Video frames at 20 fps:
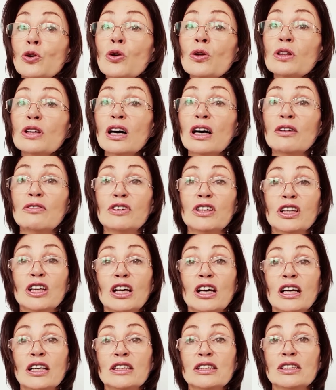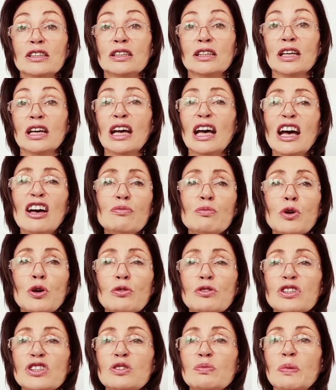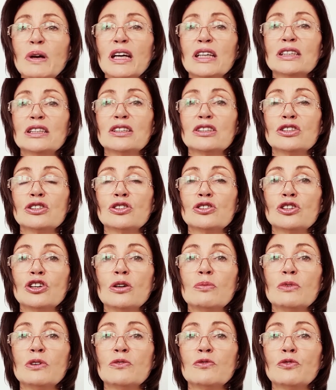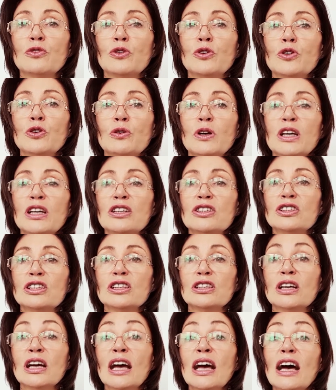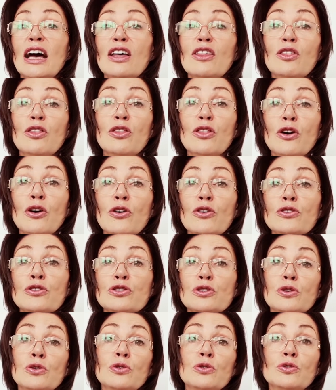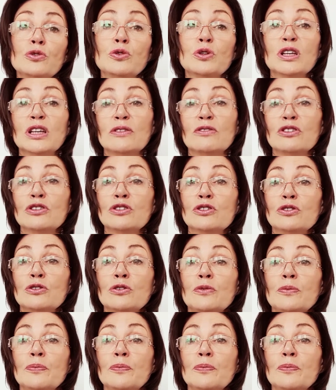love and light. Have more respect and discernment for your energy and those who you give it to.